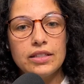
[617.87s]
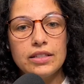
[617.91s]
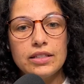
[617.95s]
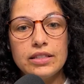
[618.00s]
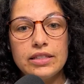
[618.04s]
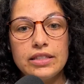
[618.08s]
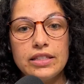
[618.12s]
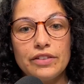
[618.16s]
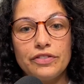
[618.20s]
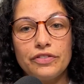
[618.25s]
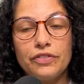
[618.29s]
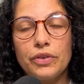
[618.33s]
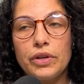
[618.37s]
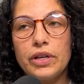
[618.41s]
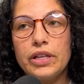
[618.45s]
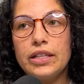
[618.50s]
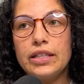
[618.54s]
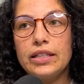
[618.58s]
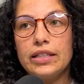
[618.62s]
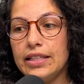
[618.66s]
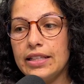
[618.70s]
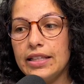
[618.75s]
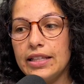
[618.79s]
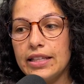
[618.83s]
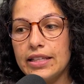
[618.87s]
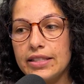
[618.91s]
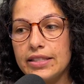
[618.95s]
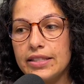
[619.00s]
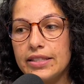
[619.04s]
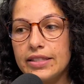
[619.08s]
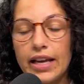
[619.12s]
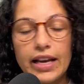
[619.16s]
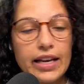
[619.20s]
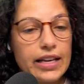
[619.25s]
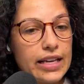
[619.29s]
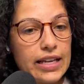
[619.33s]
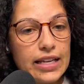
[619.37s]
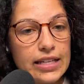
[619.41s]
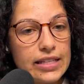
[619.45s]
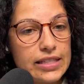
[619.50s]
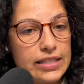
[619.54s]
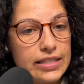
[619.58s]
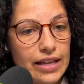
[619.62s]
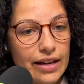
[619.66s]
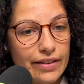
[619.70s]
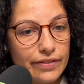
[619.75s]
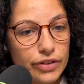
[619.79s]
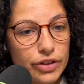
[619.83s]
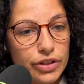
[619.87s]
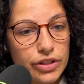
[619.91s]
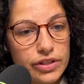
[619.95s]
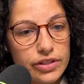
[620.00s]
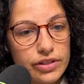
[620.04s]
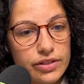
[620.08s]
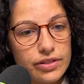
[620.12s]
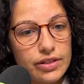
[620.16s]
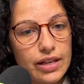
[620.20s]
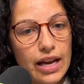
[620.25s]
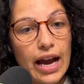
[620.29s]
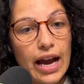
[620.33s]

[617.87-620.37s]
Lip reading: different exciting endeavors